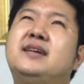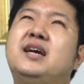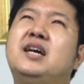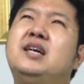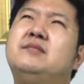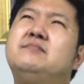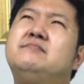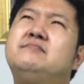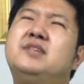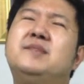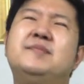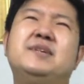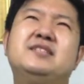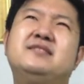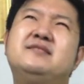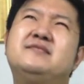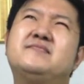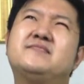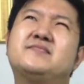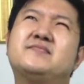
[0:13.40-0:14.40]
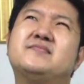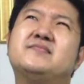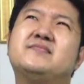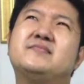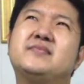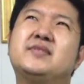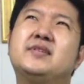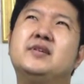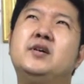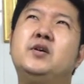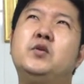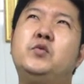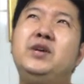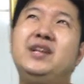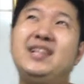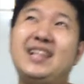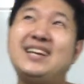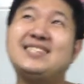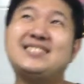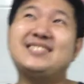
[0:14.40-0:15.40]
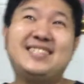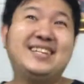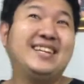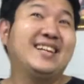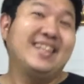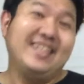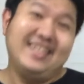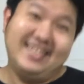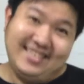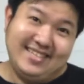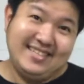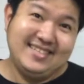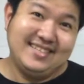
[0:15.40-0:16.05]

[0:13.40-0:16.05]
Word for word: and, and then reluctantly,